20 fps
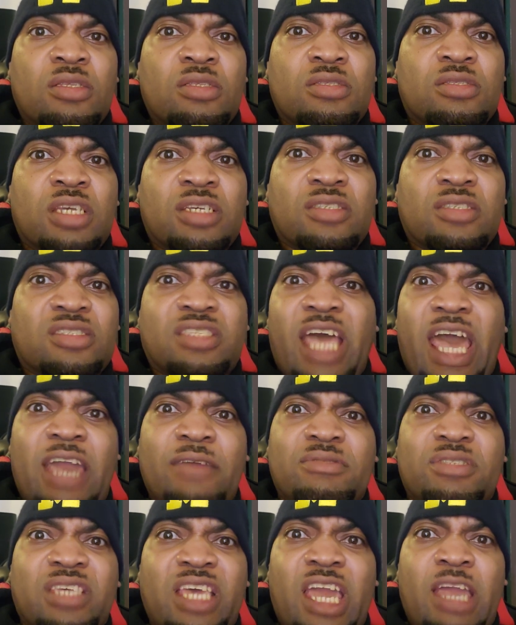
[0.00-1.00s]
The
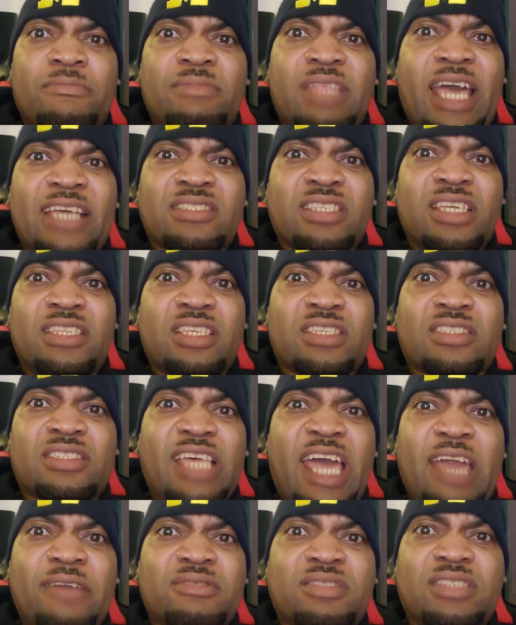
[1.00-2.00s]
same team that's in the
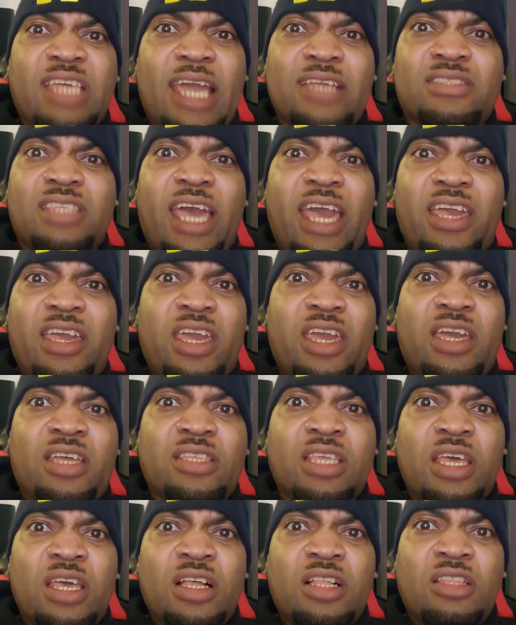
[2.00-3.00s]
same state they in,